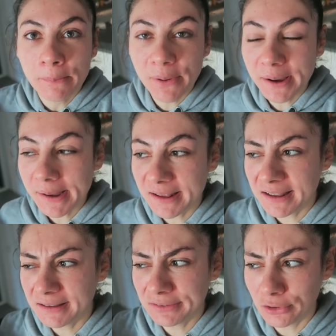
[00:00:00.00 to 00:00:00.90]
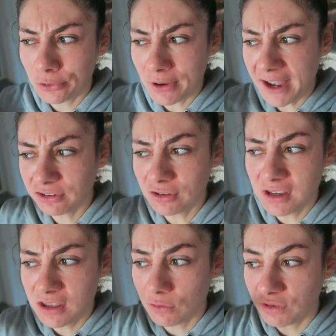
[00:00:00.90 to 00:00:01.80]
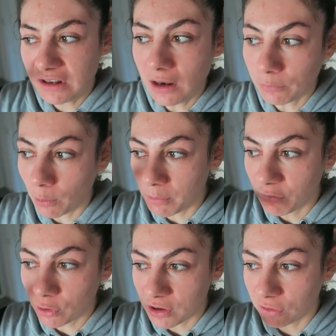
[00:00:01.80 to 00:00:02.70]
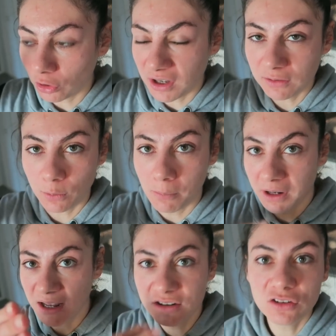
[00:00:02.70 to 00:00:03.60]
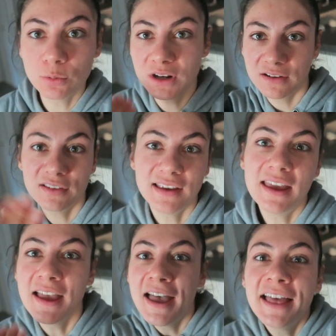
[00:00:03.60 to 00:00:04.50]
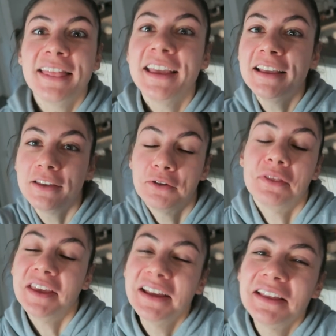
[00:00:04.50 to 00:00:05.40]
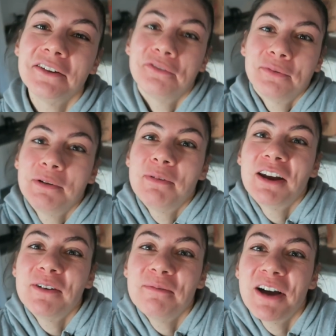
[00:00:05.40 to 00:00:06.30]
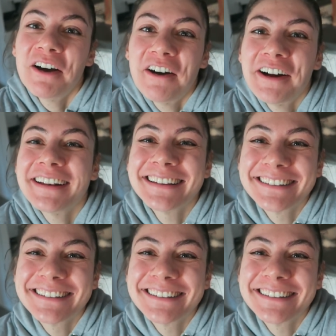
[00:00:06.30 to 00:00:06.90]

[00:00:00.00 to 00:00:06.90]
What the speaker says: but so actually you've seen that one before, you saw this one, but I just wanted to say thank you from the bottom of my heart.